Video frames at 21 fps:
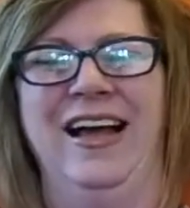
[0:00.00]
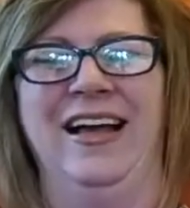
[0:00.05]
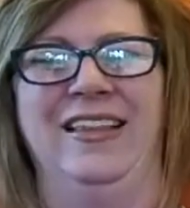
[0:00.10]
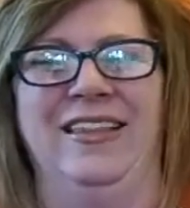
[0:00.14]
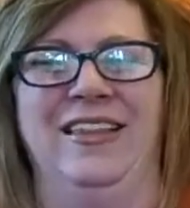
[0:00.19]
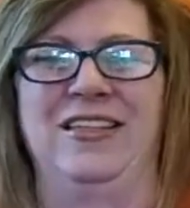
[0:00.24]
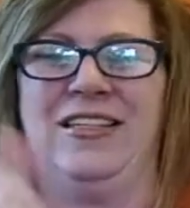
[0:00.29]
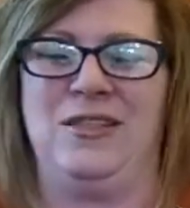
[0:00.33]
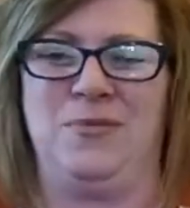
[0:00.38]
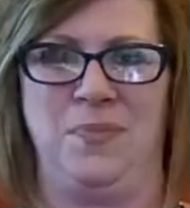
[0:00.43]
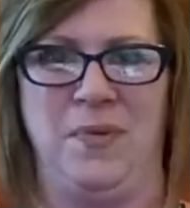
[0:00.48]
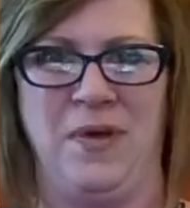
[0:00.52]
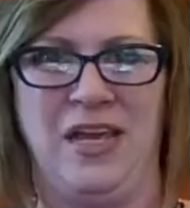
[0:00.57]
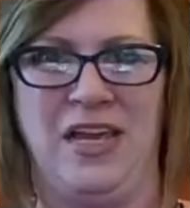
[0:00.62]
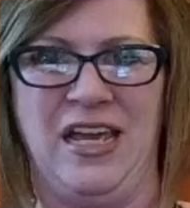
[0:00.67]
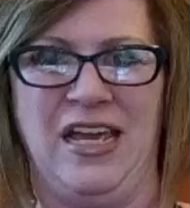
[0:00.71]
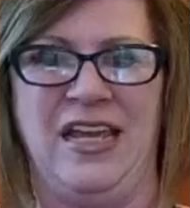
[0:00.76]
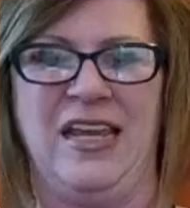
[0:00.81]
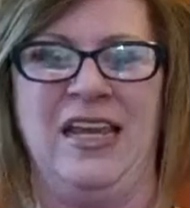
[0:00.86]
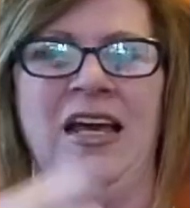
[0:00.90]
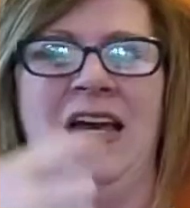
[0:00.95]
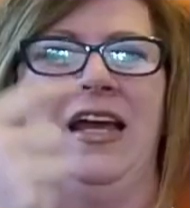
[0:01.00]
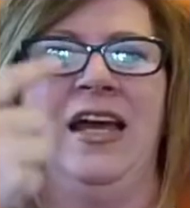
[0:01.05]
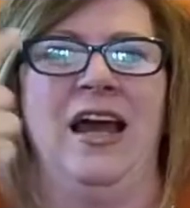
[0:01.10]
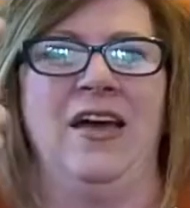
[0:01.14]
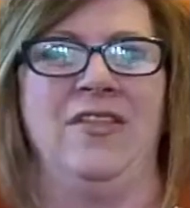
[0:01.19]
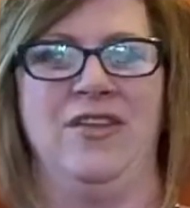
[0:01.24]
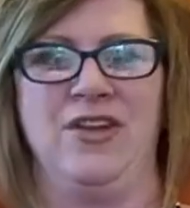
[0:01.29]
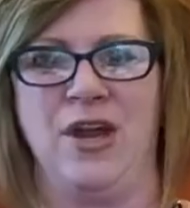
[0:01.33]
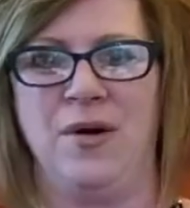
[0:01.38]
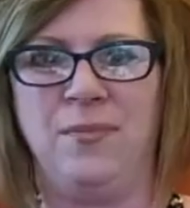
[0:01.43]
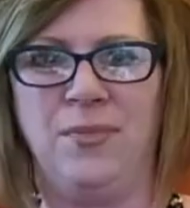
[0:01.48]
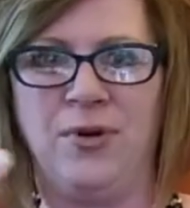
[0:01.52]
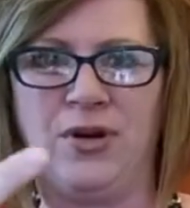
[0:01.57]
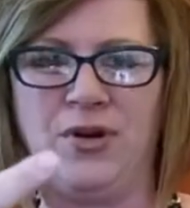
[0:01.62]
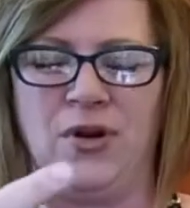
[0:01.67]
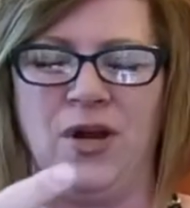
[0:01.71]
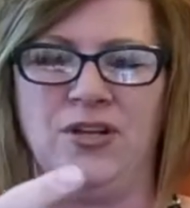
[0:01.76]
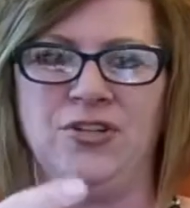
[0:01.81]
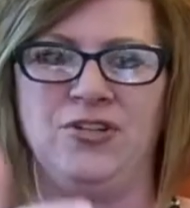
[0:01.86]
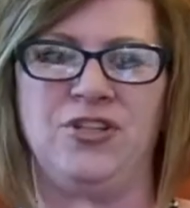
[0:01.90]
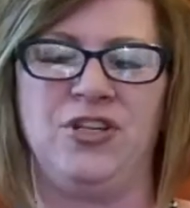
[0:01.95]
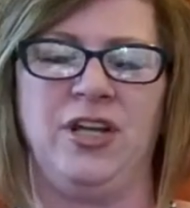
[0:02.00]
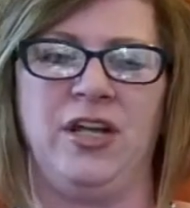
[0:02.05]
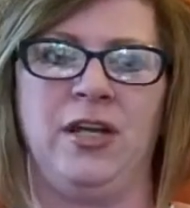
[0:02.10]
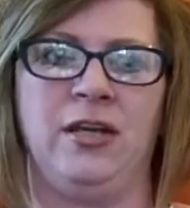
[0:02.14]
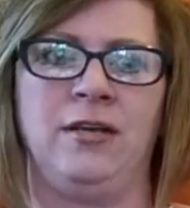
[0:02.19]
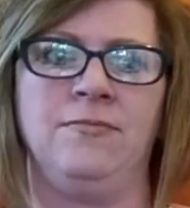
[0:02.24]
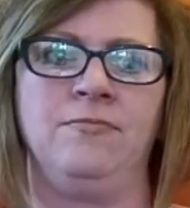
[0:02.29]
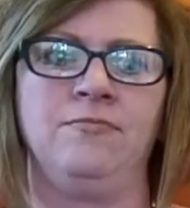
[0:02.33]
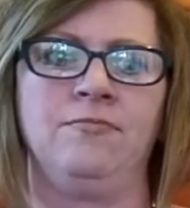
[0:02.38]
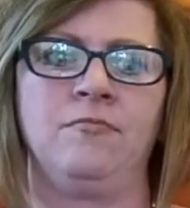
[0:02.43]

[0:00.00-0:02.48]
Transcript: And the speed and the number crunching.